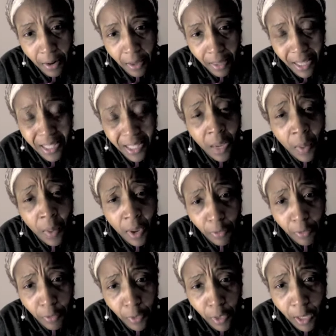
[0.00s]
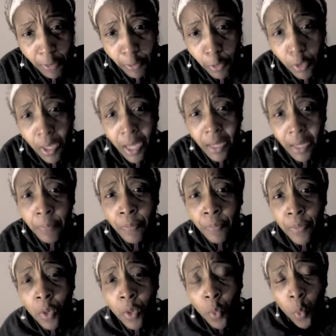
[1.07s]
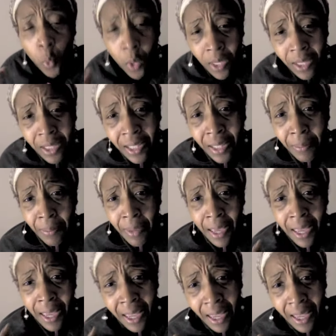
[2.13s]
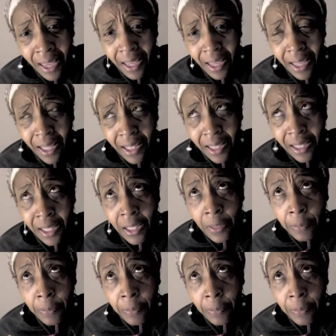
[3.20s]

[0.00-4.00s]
That's how I feel. I feel that once my hair gets